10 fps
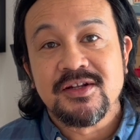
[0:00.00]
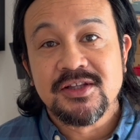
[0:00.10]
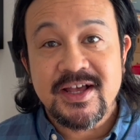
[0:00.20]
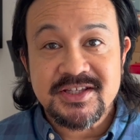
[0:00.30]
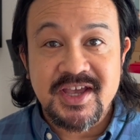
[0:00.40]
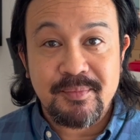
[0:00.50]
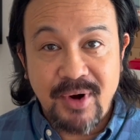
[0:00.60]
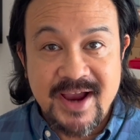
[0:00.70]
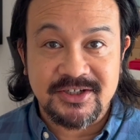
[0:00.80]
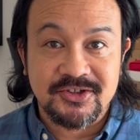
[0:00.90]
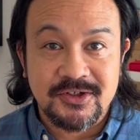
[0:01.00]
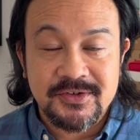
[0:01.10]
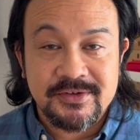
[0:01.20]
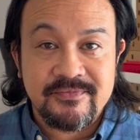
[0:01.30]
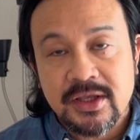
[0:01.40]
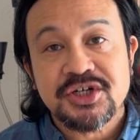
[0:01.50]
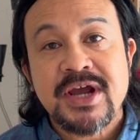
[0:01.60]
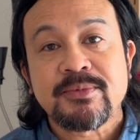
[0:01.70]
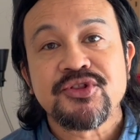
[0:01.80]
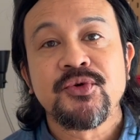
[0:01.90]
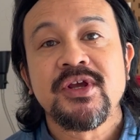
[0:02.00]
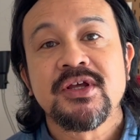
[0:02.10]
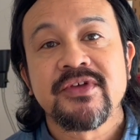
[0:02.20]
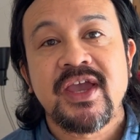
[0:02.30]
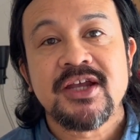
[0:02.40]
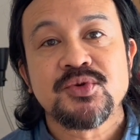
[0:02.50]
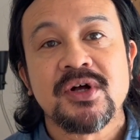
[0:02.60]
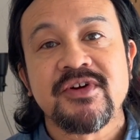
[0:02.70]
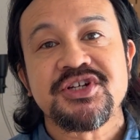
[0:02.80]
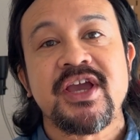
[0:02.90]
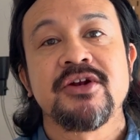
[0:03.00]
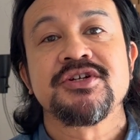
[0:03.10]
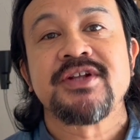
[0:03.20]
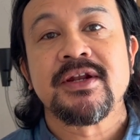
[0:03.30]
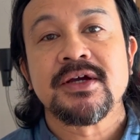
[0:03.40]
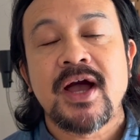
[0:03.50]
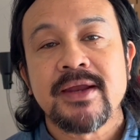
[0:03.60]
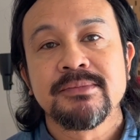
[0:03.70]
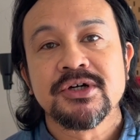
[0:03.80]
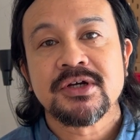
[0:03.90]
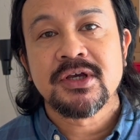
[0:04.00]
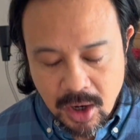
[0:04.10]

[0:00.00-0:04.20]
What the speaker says: Let's get practical. In chapter 3 of the K-12 Educator's Data Guidebook,